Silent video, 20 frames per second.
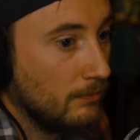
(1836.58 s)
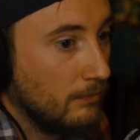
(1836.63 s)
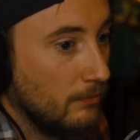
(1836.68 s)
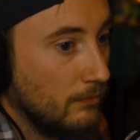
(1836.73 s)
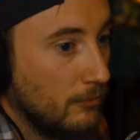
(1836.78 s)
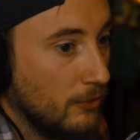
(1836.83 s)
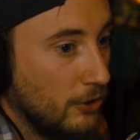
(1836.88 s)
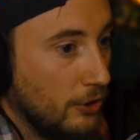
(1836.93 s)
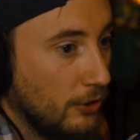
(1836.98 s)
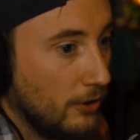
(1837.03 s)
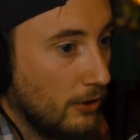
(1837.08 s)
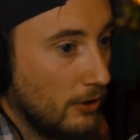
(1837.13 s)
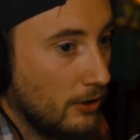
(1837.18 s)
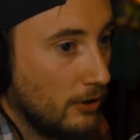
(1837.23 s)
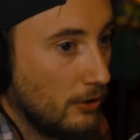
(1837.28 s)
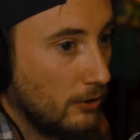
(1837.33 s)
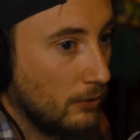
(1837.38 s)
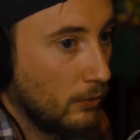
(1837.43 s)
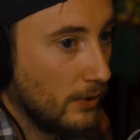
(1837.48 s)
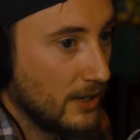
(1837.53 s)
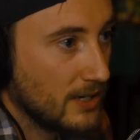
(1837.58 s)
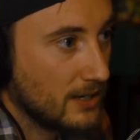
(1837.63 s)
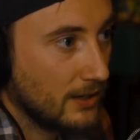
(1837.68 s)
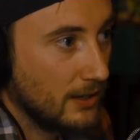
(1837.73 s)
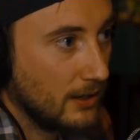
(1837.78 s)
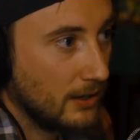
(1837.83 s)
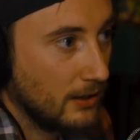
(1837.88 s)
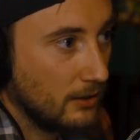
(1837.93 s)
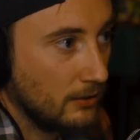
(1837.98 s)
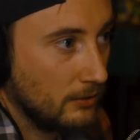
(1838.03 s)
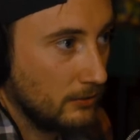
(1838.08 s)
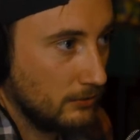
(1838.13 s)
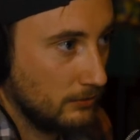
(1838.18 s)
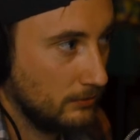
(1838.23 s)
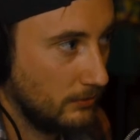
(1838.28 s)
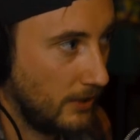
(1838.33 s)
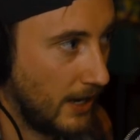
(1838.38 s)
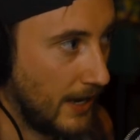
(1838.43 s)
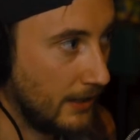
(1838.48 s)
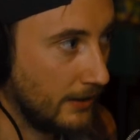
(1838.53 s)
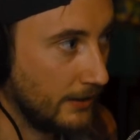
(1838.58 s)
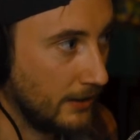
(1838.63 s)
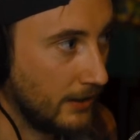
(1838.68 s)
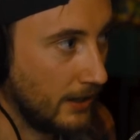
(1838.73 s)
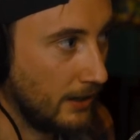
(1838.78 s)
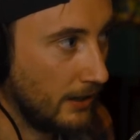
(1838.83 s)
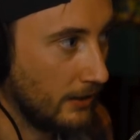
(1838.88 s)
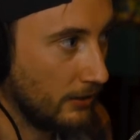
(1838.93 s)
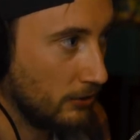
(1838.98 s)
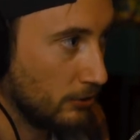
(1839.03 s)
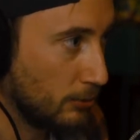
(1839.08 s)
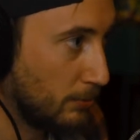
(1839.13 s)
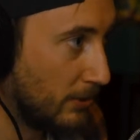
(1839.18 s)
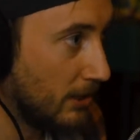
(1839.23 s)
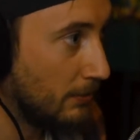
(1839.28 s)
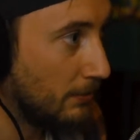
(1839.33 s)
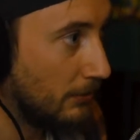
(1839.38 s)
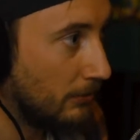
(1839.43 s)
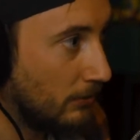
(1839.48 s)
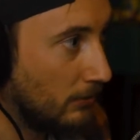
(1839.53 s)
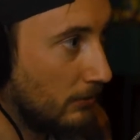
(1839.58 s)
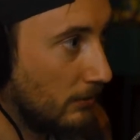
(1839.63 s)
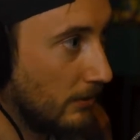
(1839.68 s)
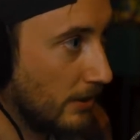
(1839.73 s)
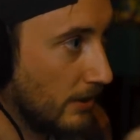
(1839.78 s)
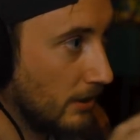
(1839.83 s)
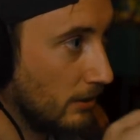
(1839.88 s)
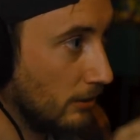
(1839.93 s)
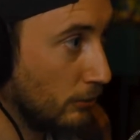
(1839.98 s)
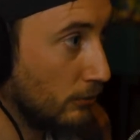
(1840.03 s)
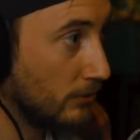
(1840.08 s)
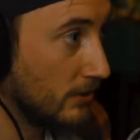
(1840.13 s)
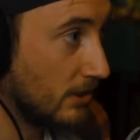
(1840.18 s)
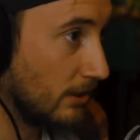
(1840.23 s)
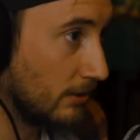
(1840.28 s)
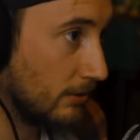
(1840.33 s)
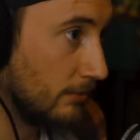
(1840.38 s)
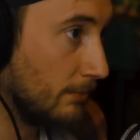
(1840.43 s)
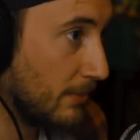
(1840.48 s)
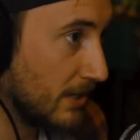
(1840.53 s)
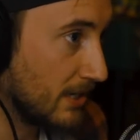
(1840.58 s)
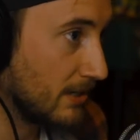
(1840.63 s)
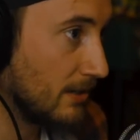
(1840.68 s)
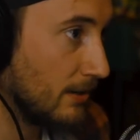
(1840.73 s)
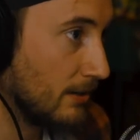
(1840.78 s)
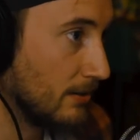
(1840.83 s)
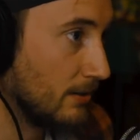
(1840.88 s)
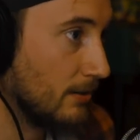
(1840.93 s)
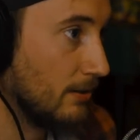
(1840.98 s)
you're risking alienating those people and then losing business.